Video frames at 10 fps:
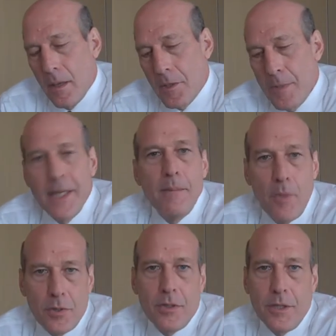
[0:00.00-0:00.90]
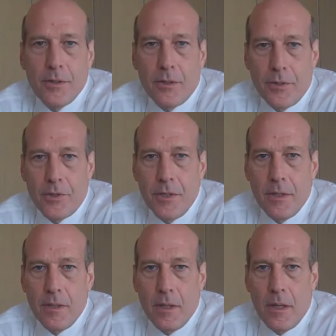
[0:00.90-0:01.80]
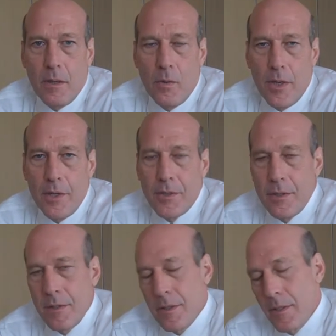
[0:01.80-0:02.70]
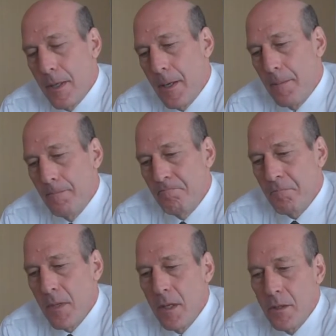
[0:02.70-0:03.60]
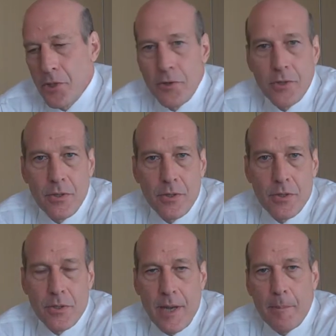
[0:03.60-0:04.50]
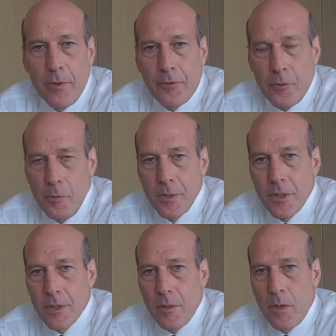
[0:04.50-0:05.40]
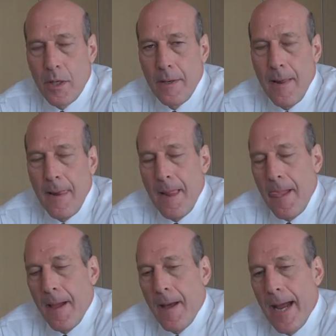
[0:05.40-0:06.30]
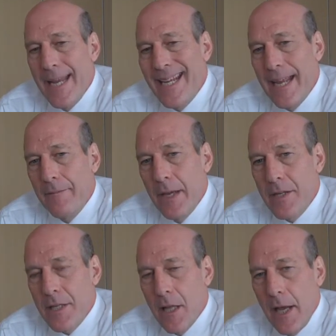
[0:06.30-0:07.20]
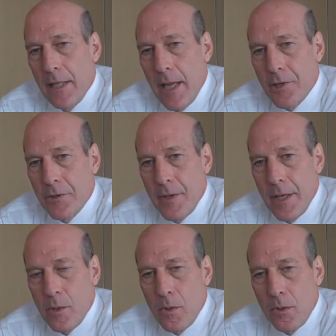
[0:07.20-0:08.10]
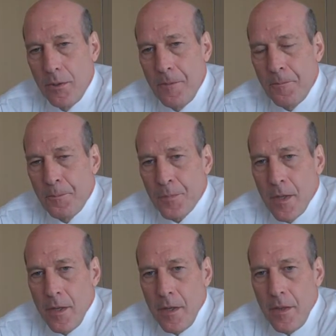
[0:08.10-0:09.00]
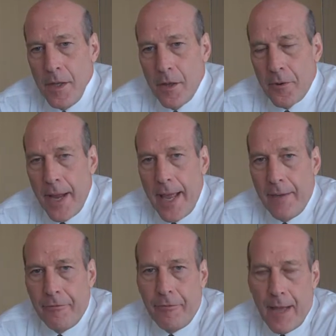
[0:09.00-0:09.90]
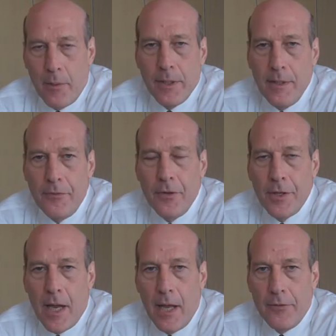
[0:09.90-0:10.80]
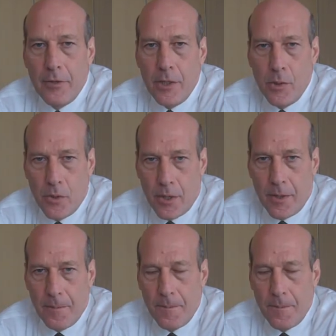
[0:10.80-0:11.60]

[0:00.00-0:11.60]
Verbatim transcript: uh, speaking mostly to Christian uh, audiences, um, churches, temperance groups, and so on. Uh, and he gave a slide lecture that he called The Other Half How It Lives and Dies in New York.